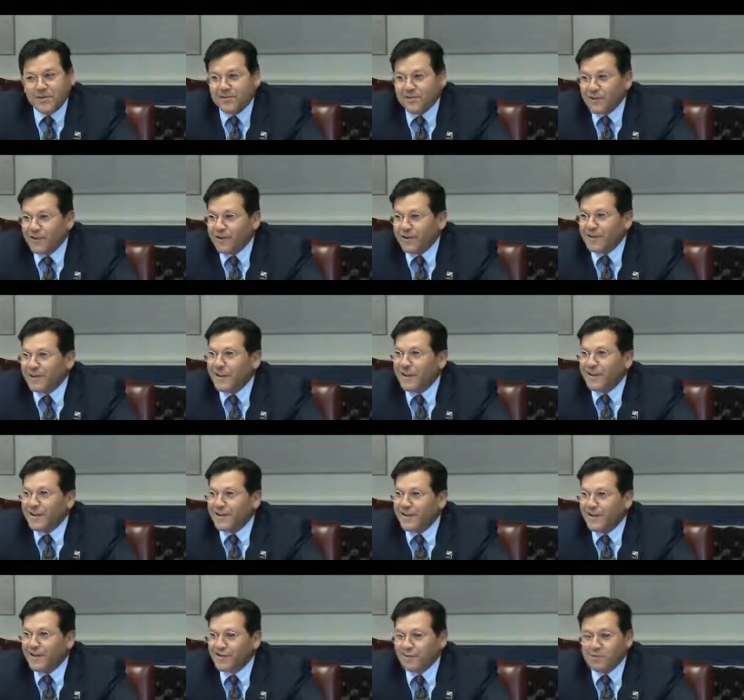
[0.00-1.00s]
started getting
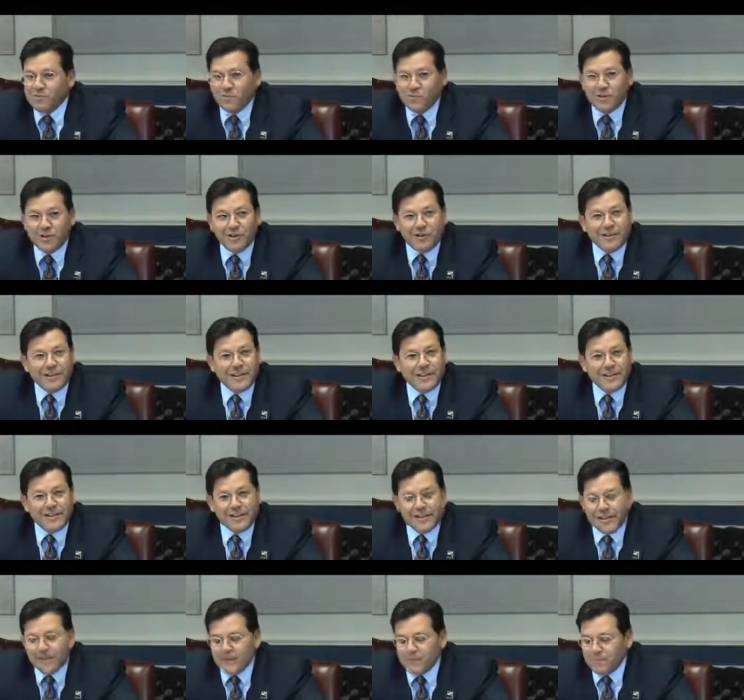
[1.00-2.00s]
comfortable here,
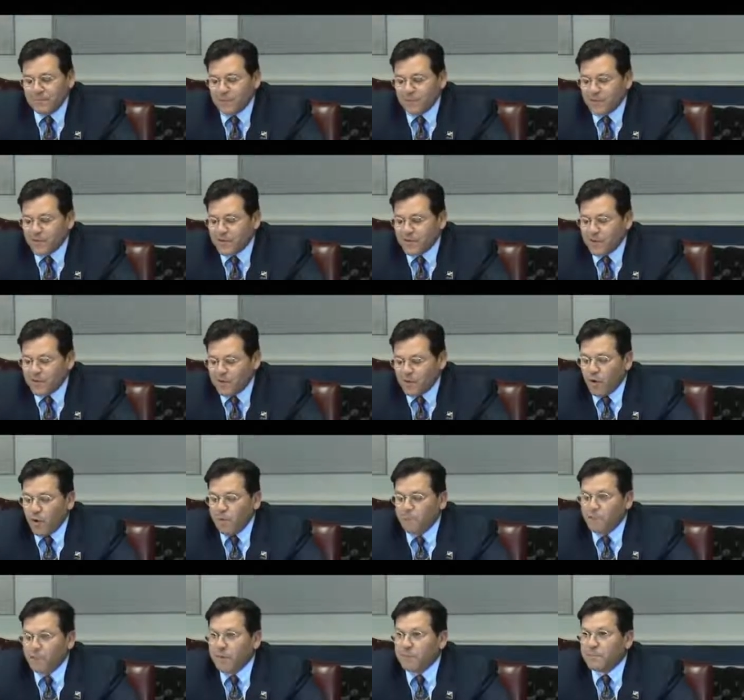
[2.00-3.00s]
and um, we
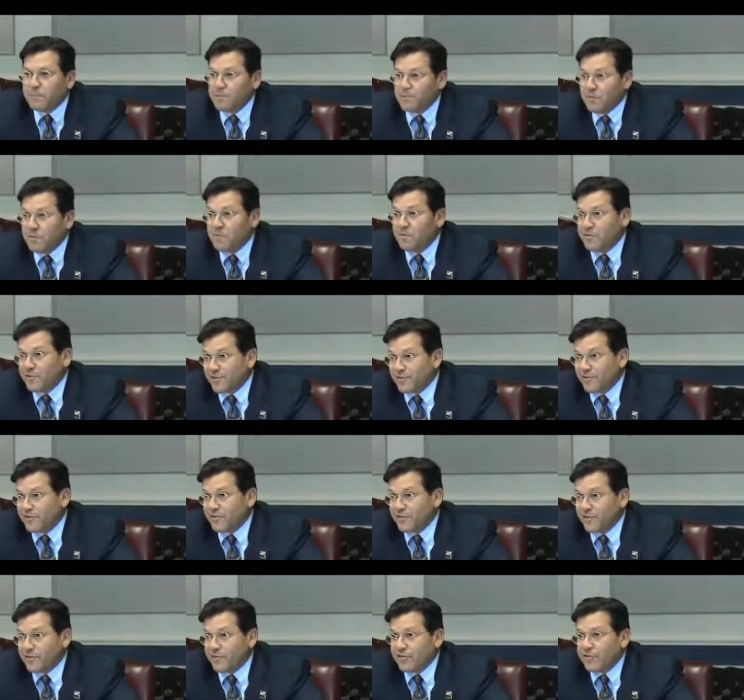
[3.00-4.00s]
opened up two other
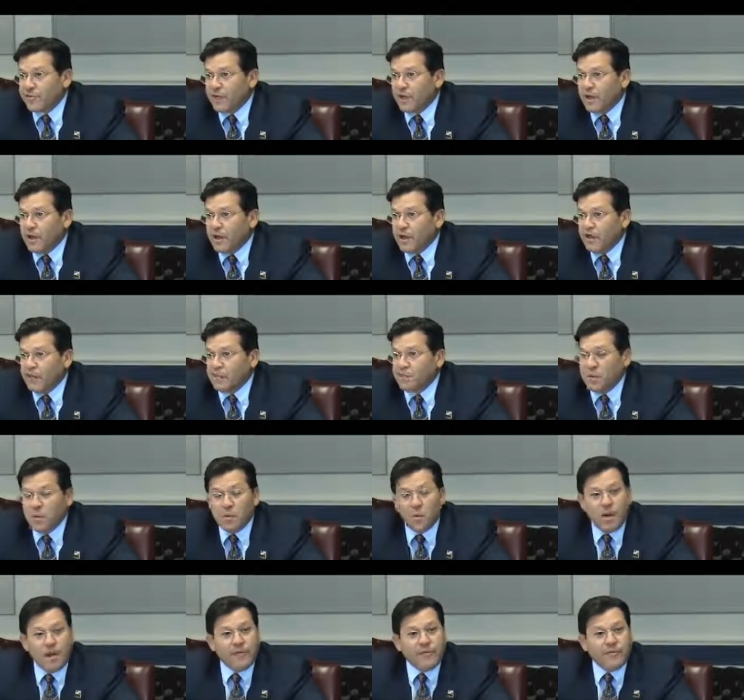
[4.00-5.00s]
businesses. Uh, my
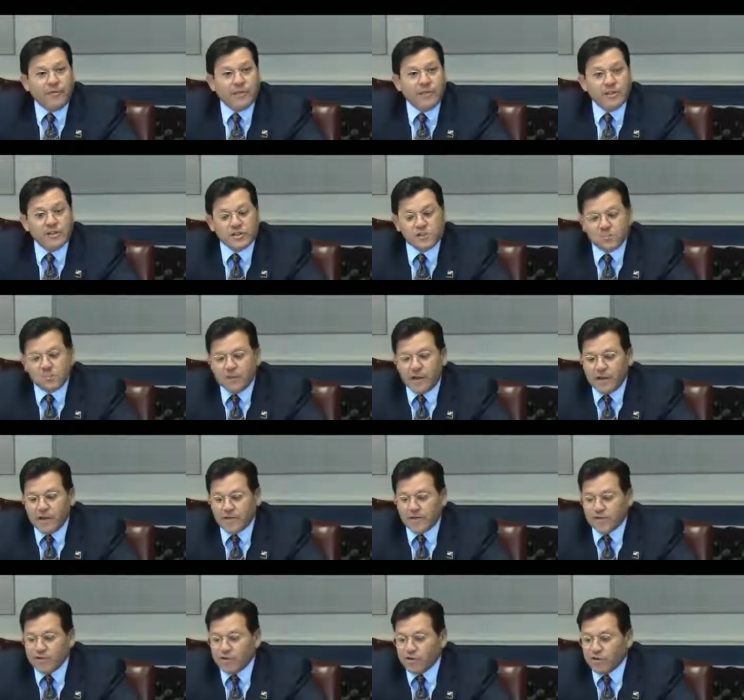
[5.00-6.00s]
wife is a
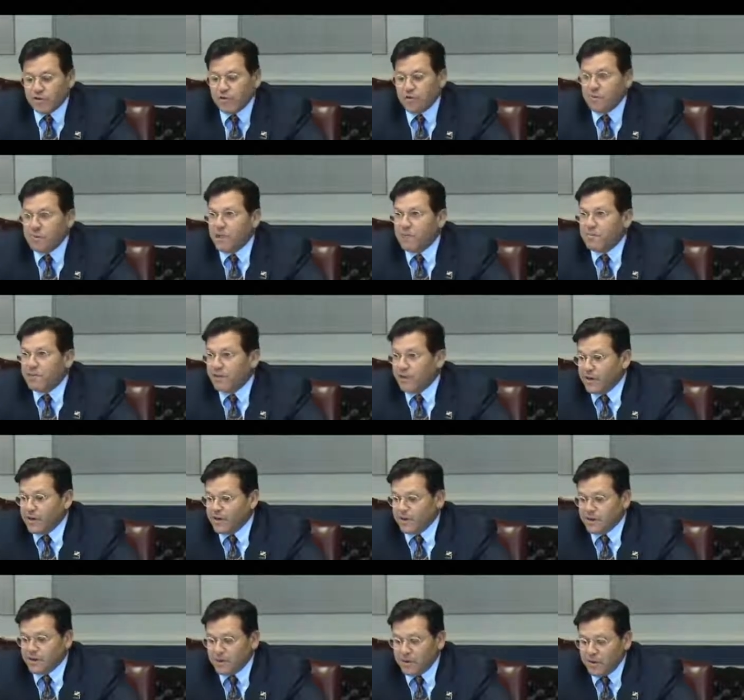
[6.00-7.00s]
Pilates instructor. We have
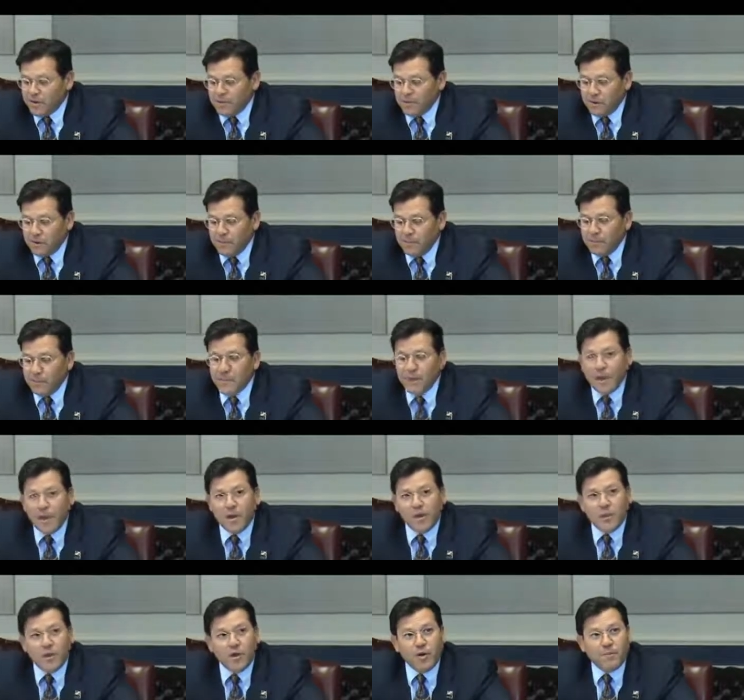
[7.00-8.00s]
Pilates at the bungalow,
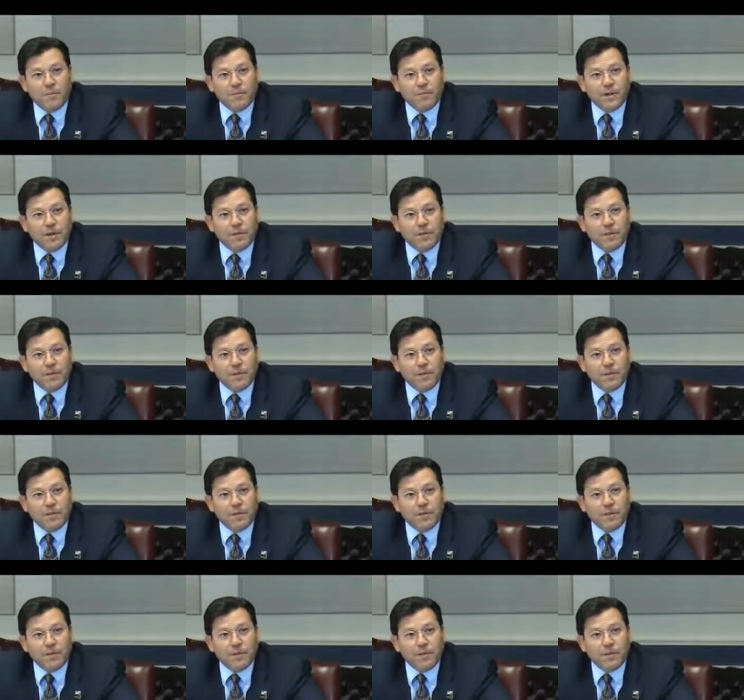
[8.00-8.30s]
and we opened